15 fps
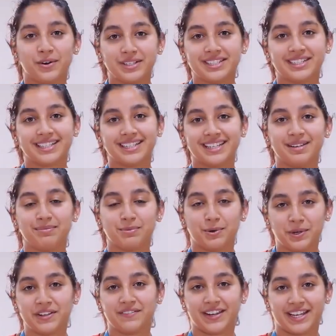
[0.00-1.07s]
constantly
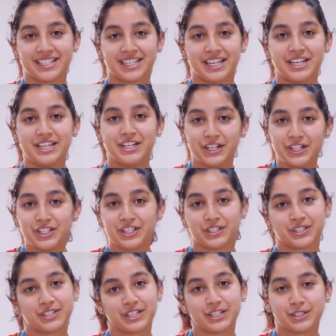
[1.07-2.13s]
motivates and
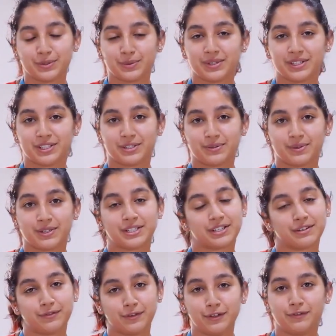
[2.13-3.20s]
nurtures its students towards
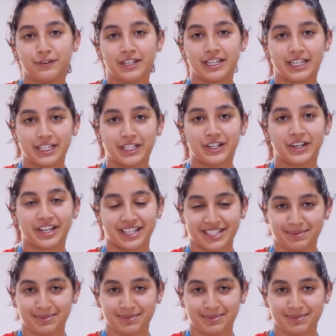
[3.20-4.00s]
a fulfilling learning